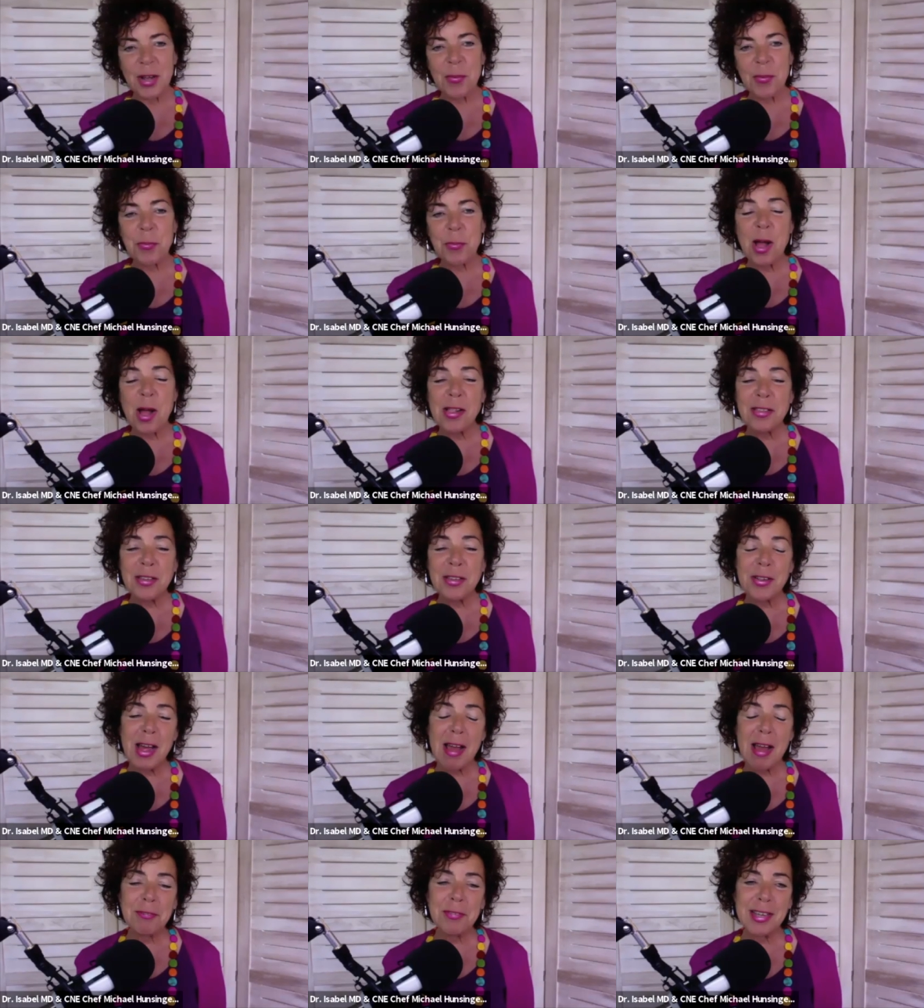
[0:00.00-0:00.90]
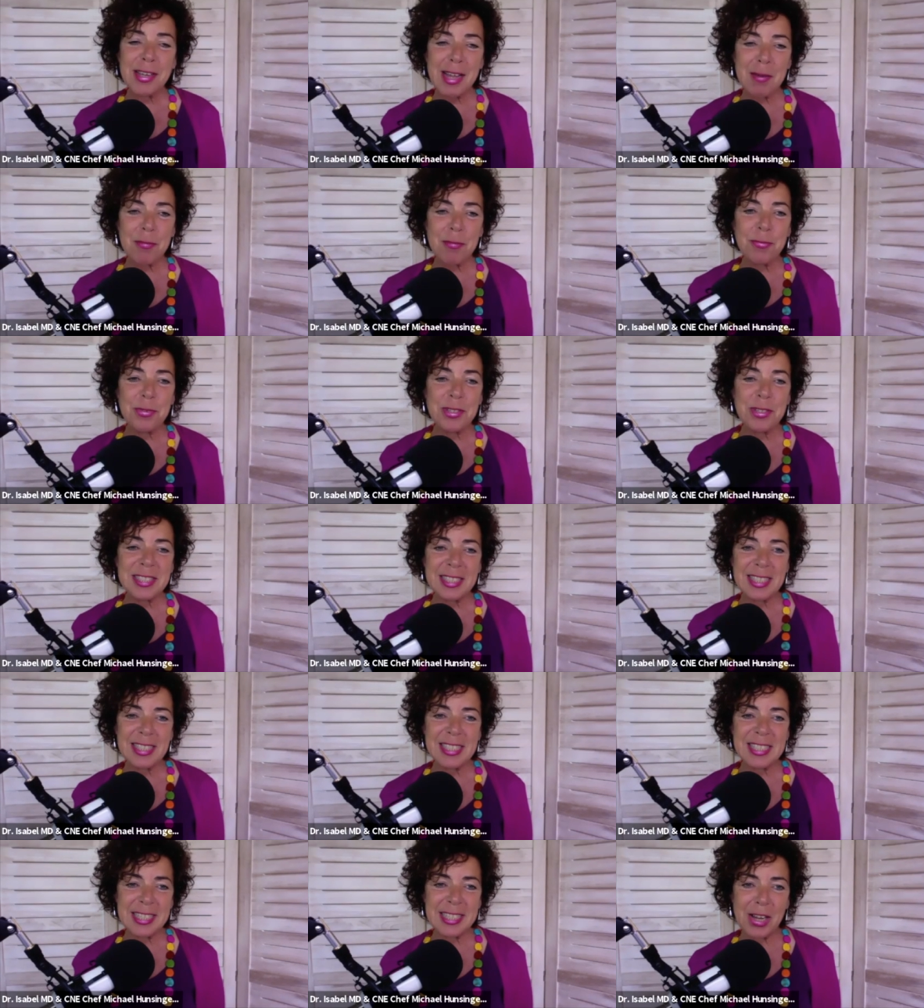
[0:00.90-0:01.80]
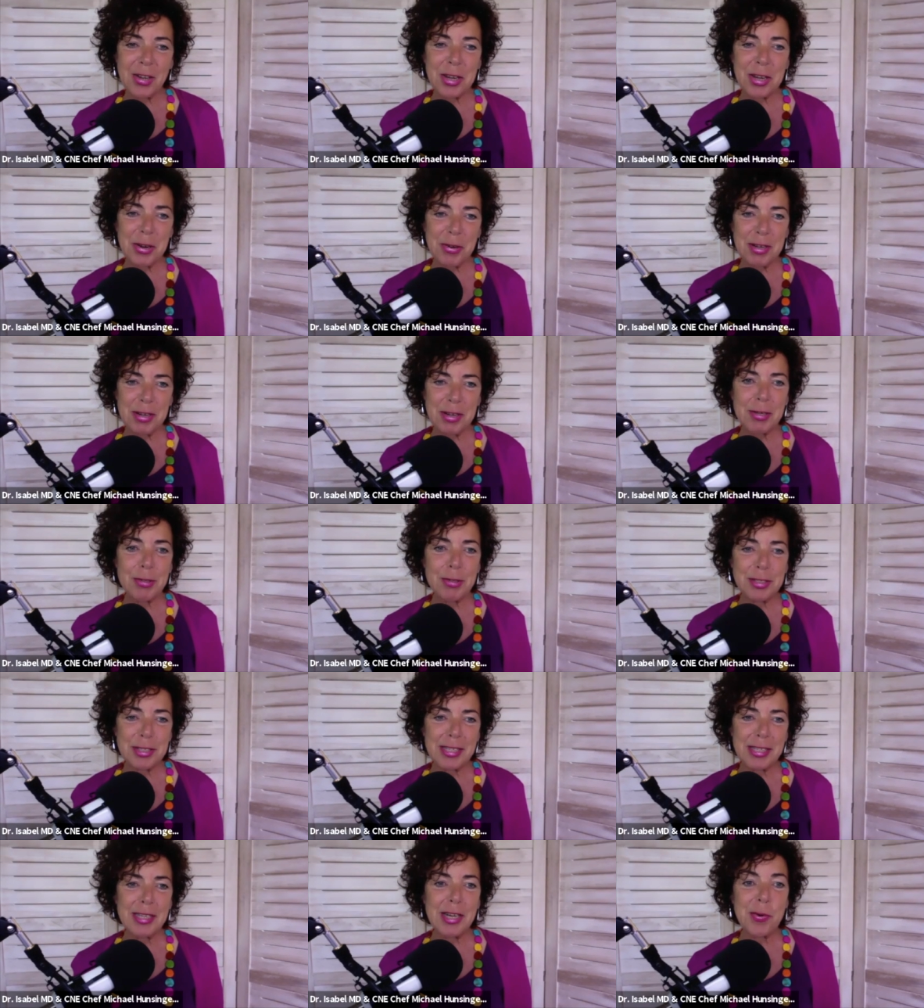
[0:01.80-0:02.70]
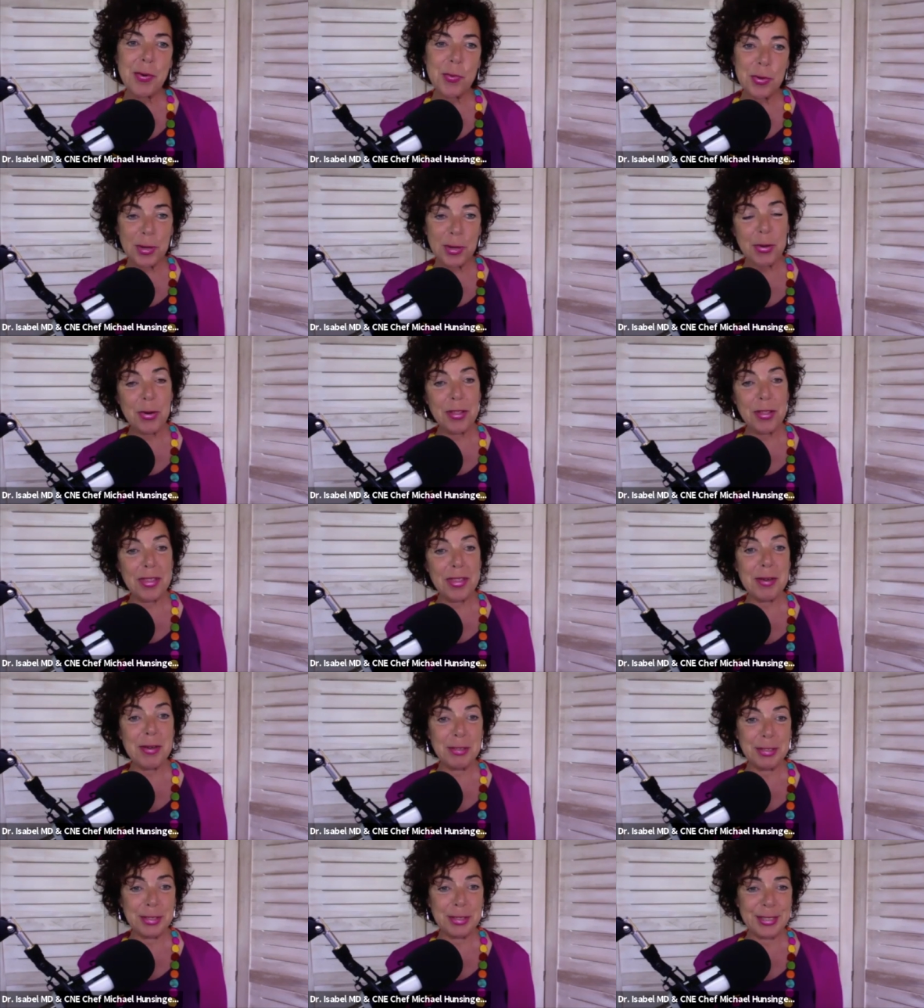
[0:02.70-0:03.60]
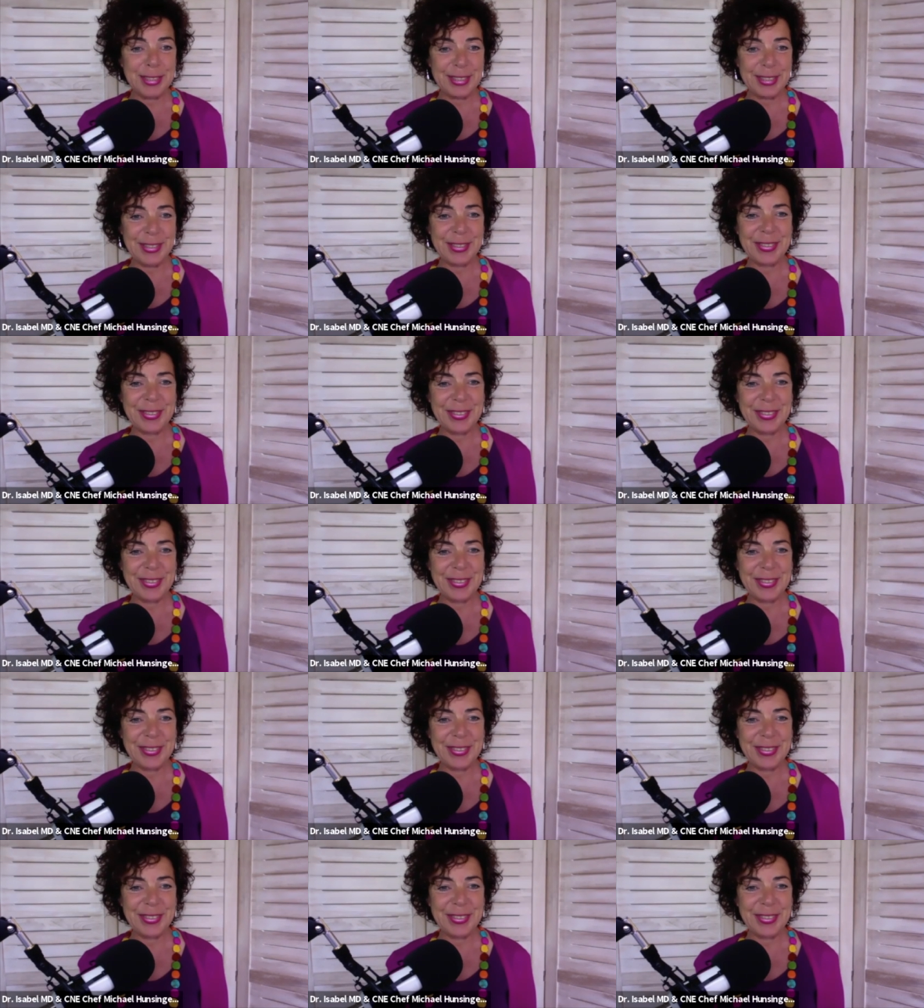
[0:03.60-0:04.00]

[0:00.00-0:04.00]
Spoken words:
Well, you'll have to come visit us down here in New Zealand, and we'll go to the ocean too.